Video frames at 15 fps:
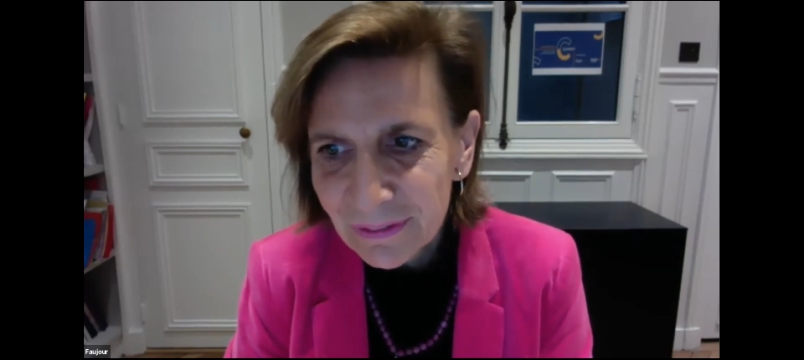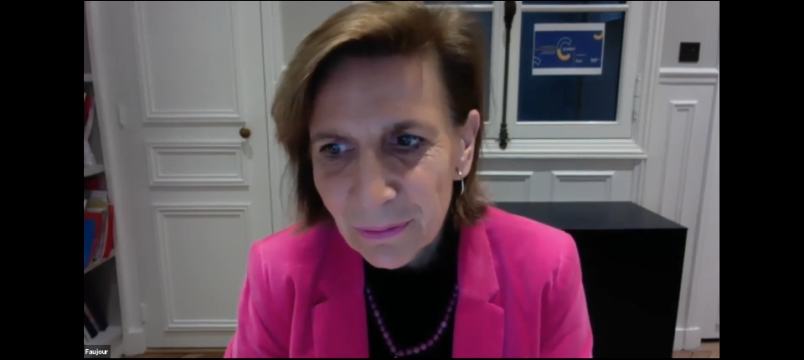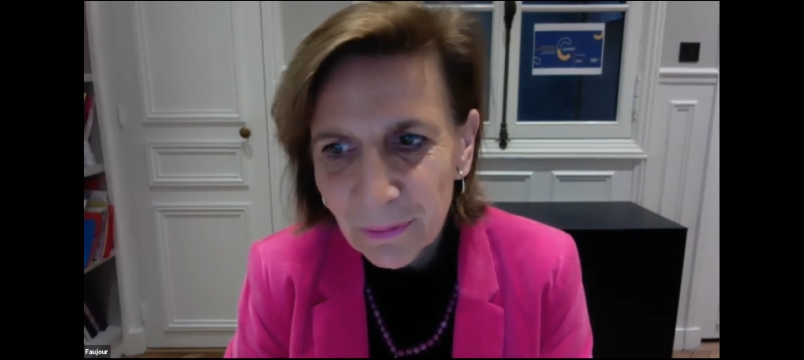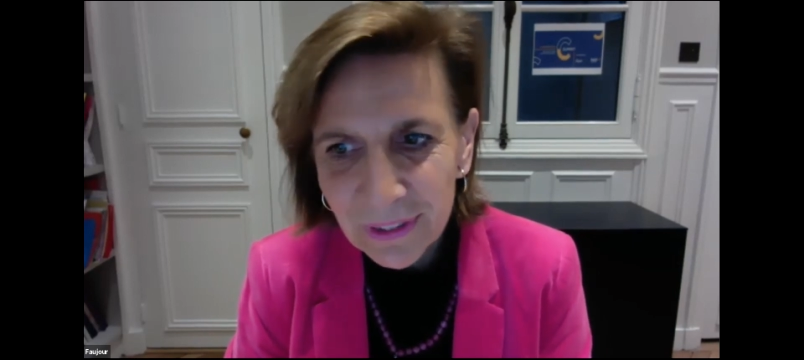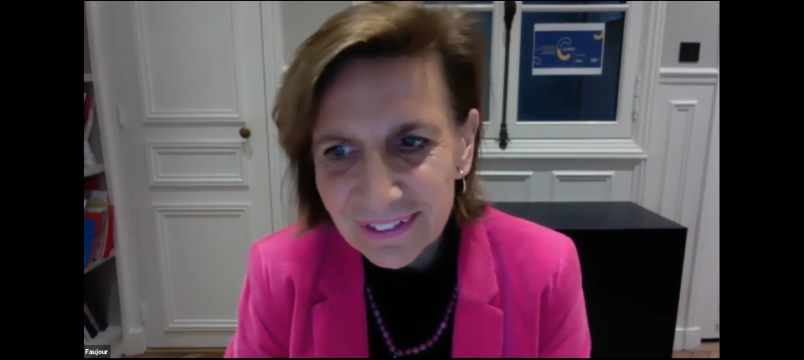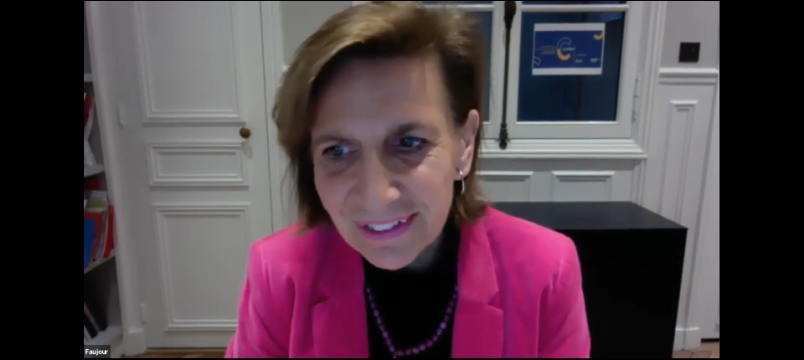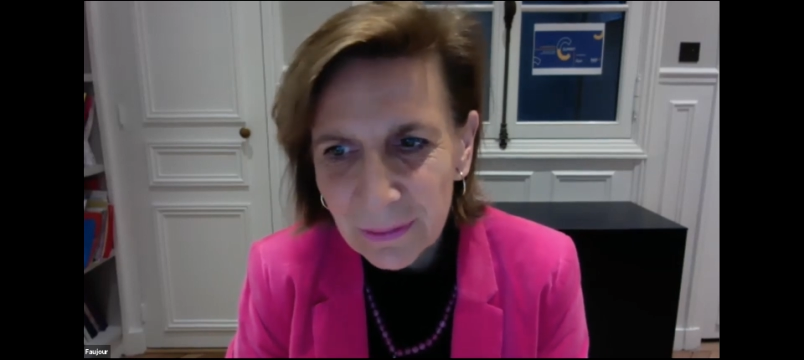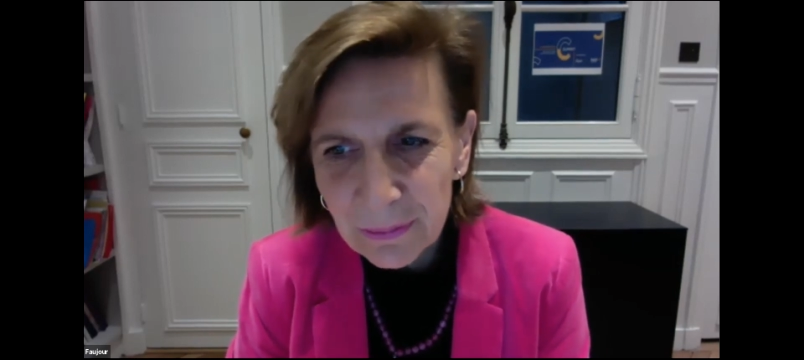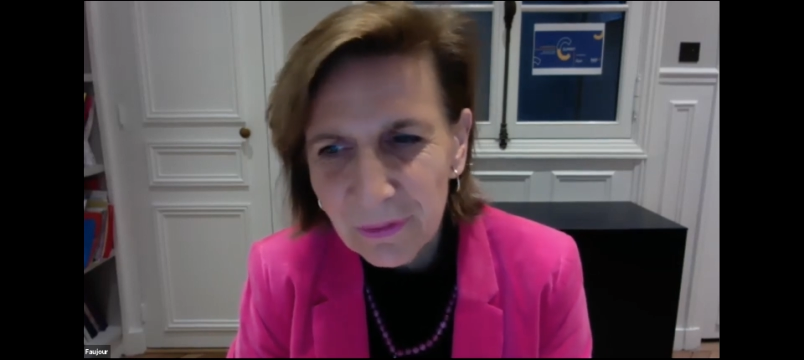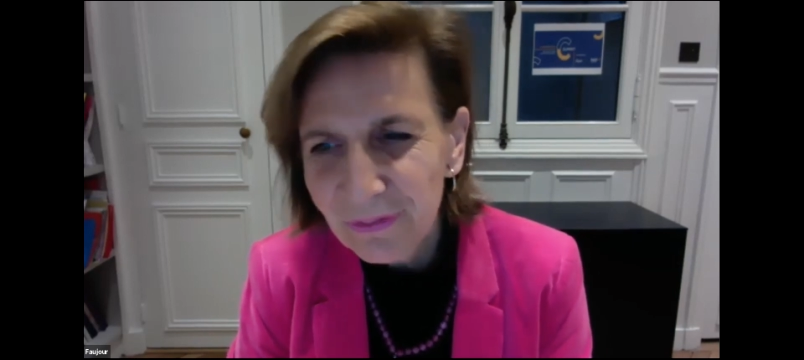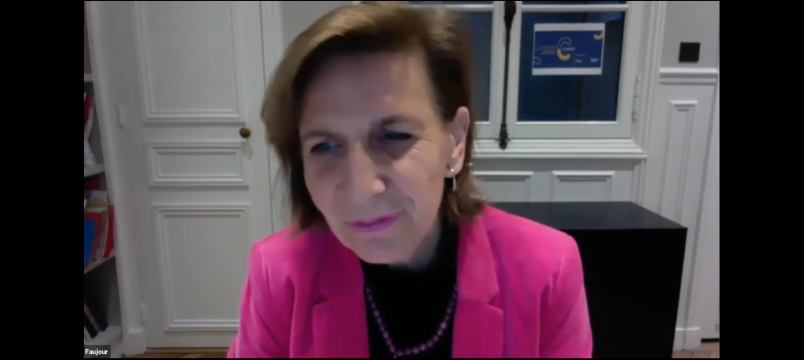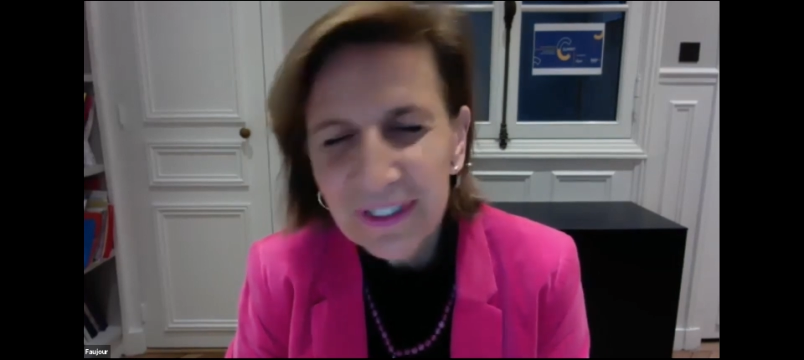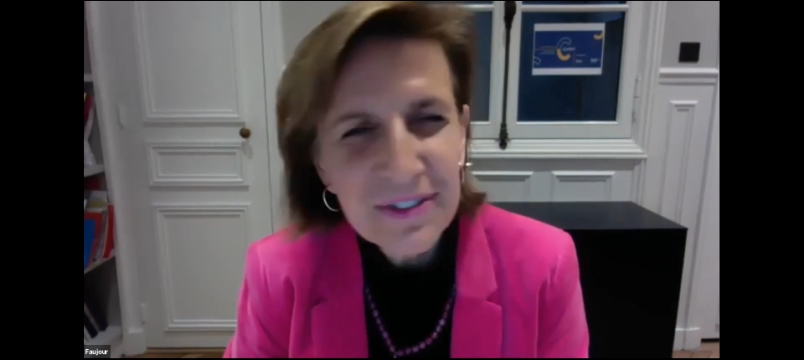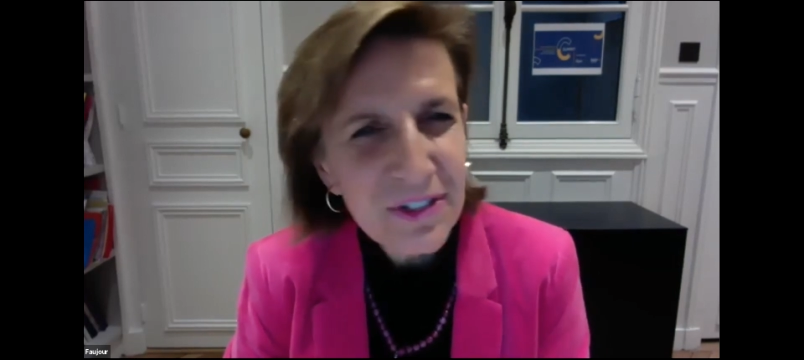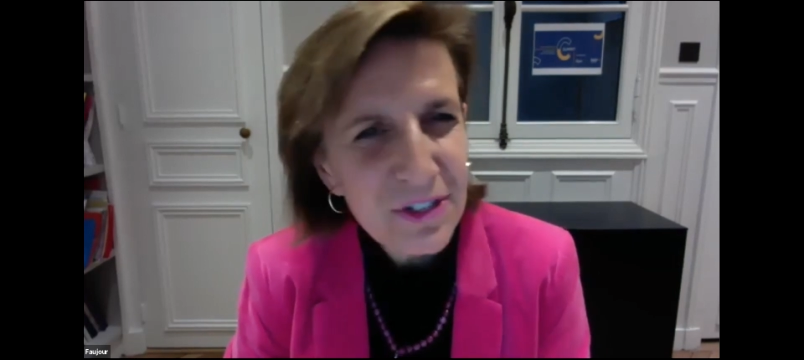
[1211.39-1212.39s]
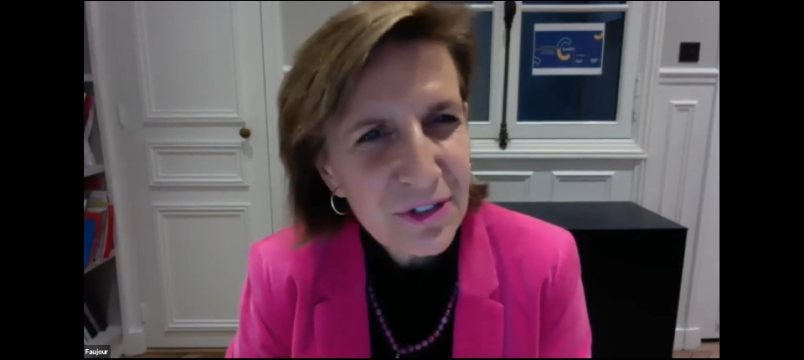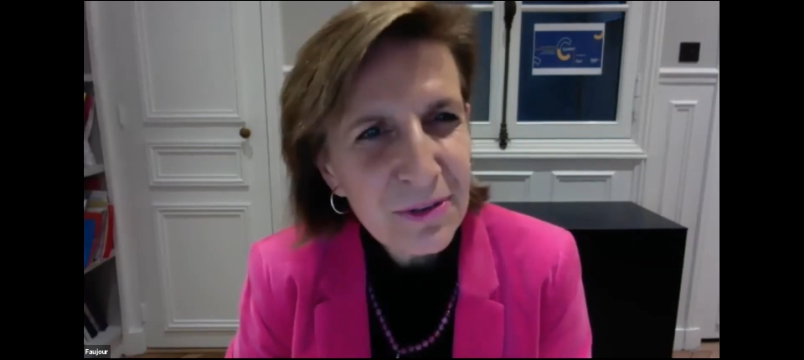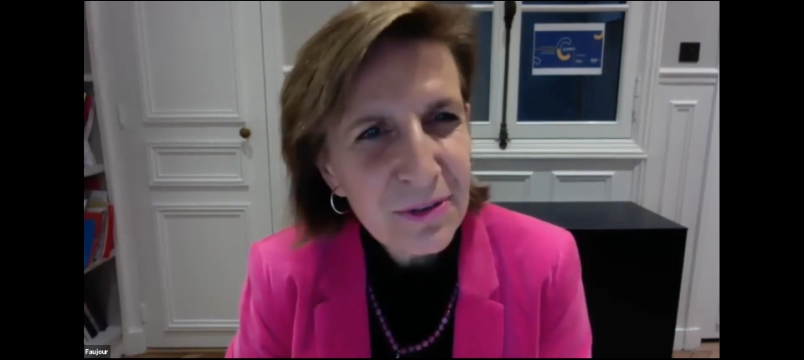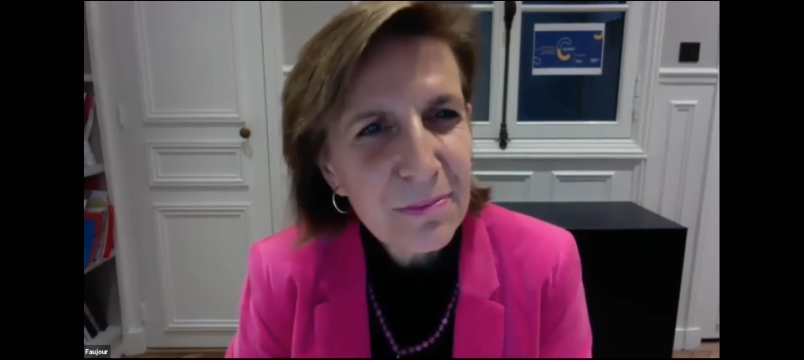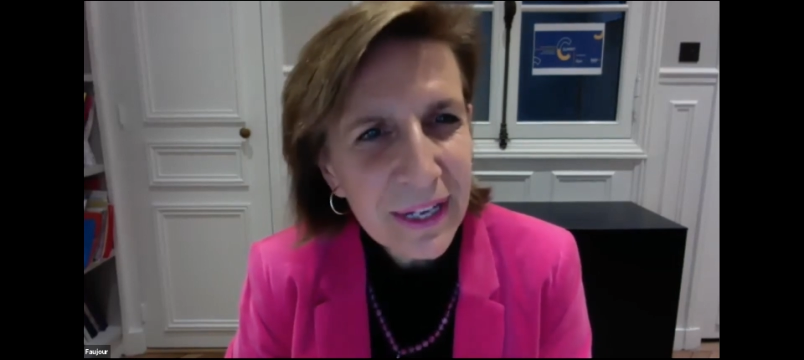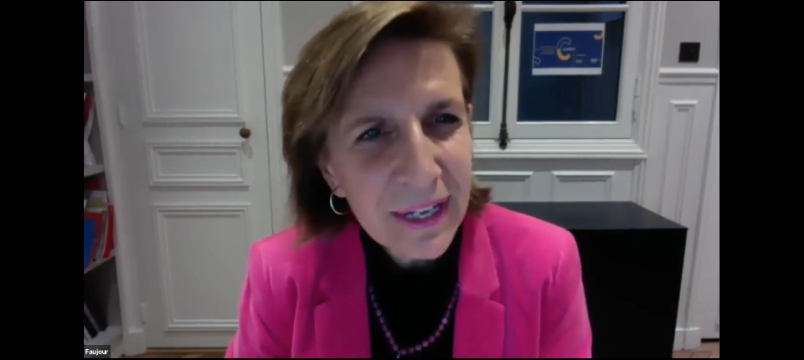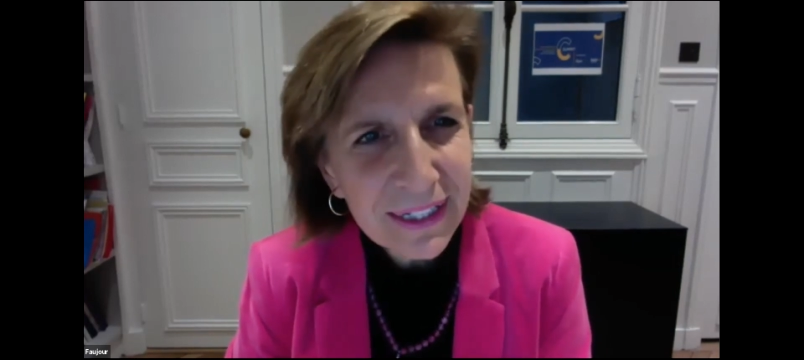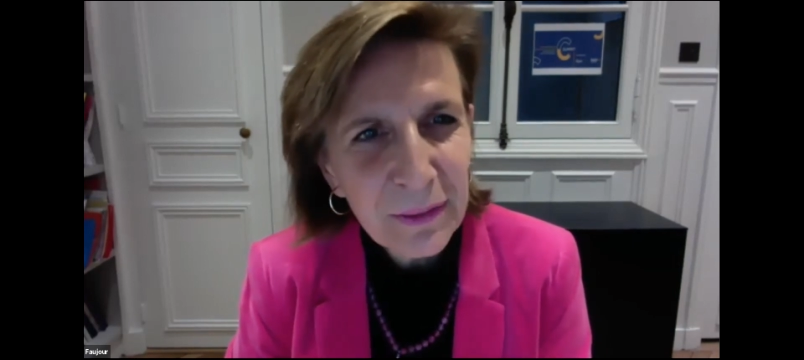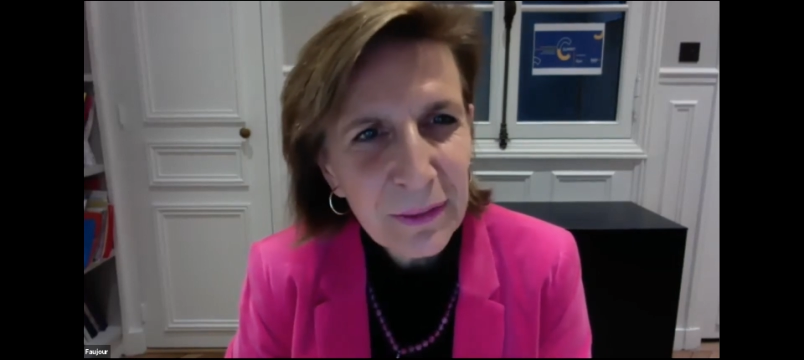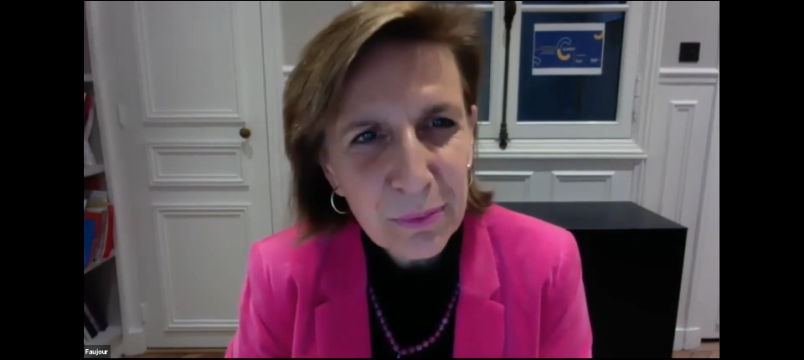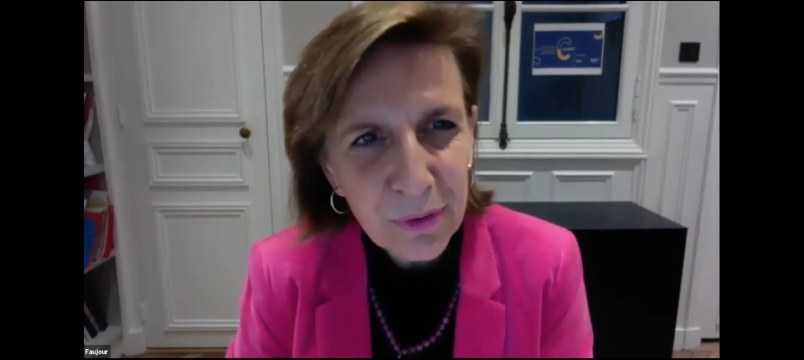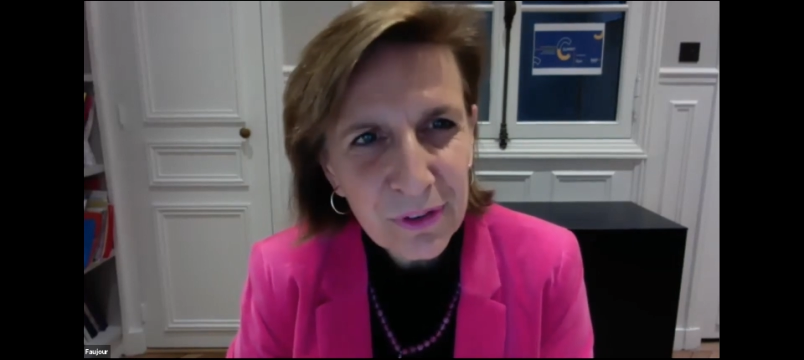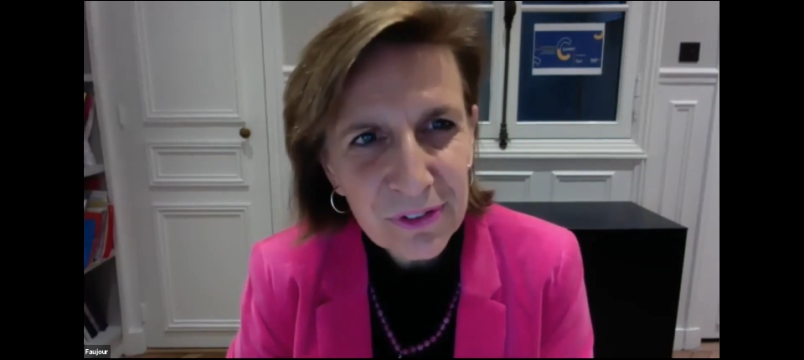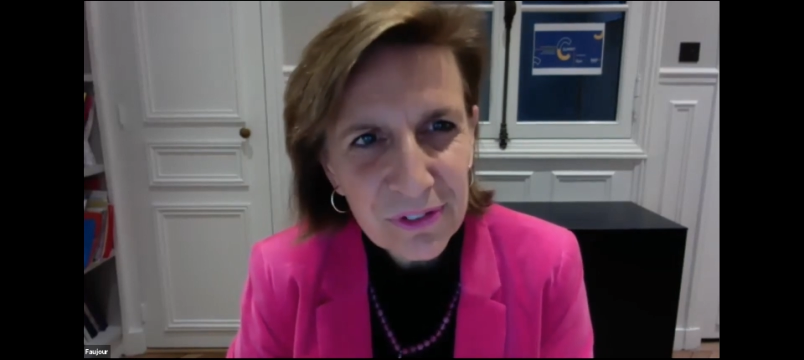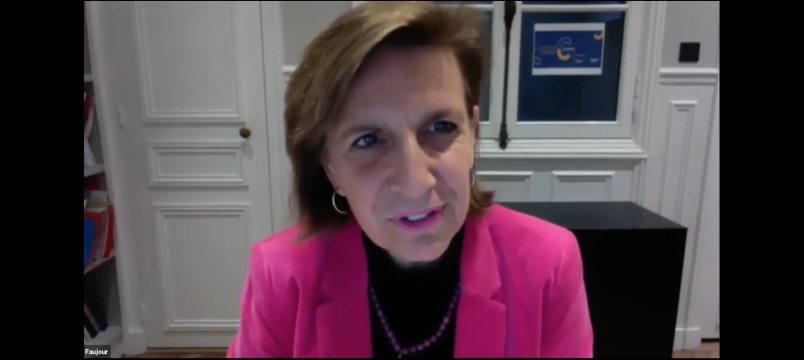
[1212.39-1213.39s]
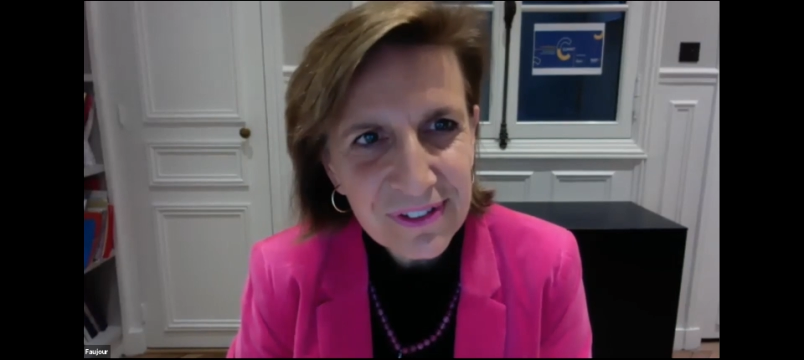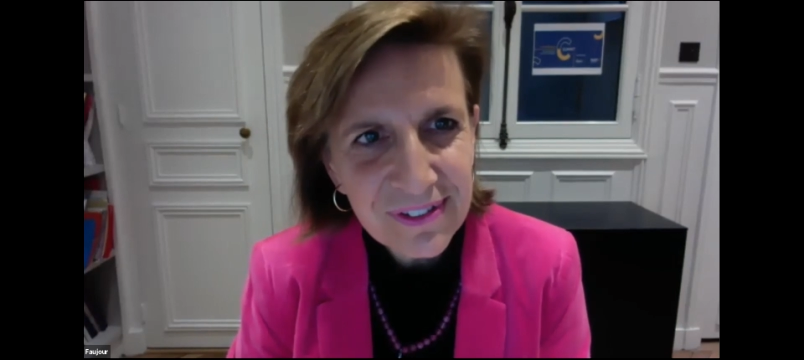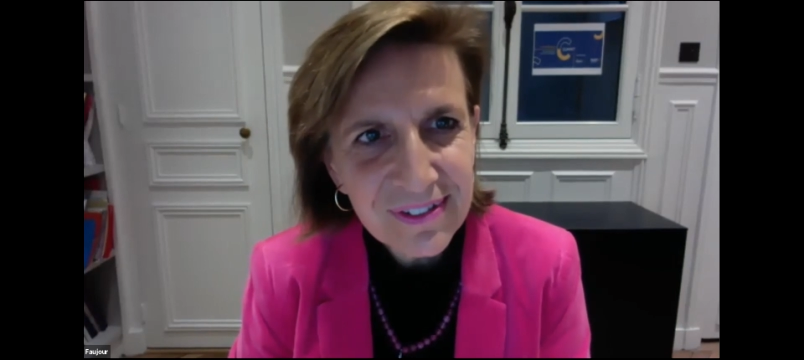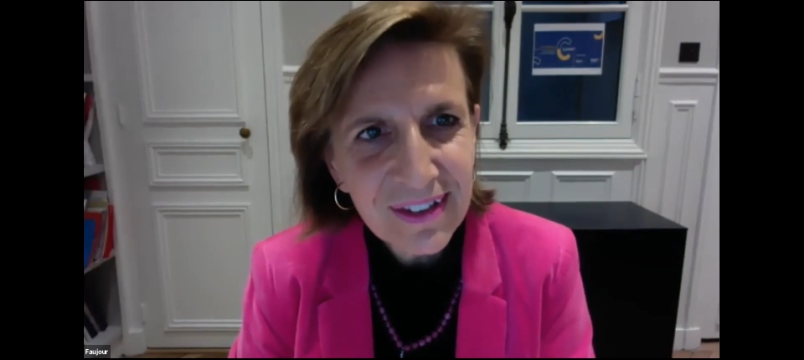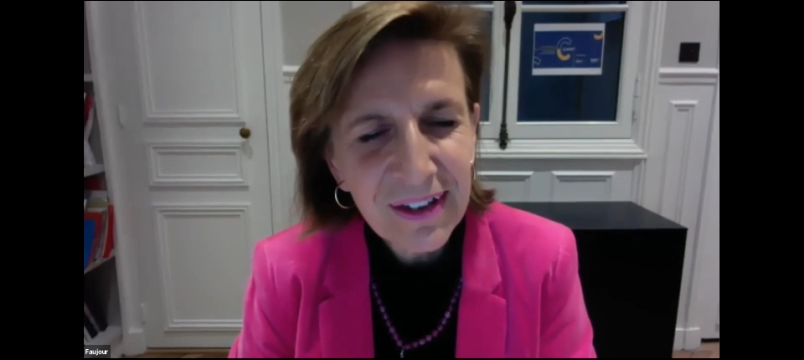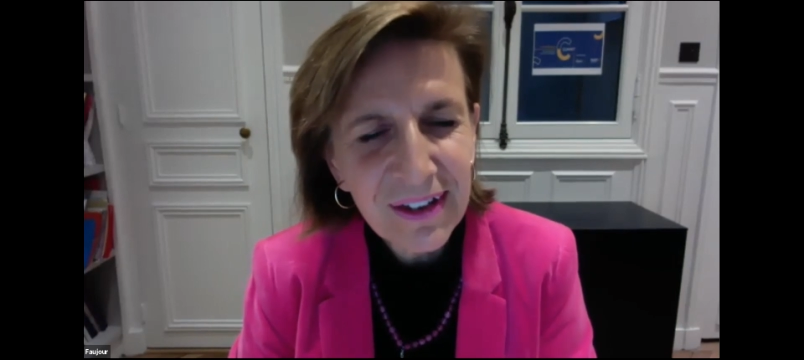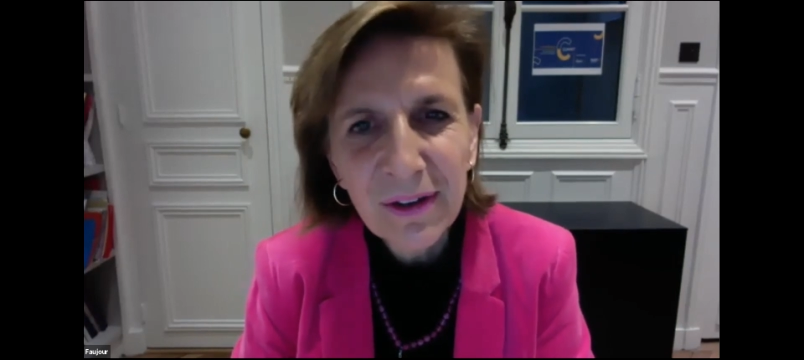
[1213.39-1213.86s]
What type of decision-making process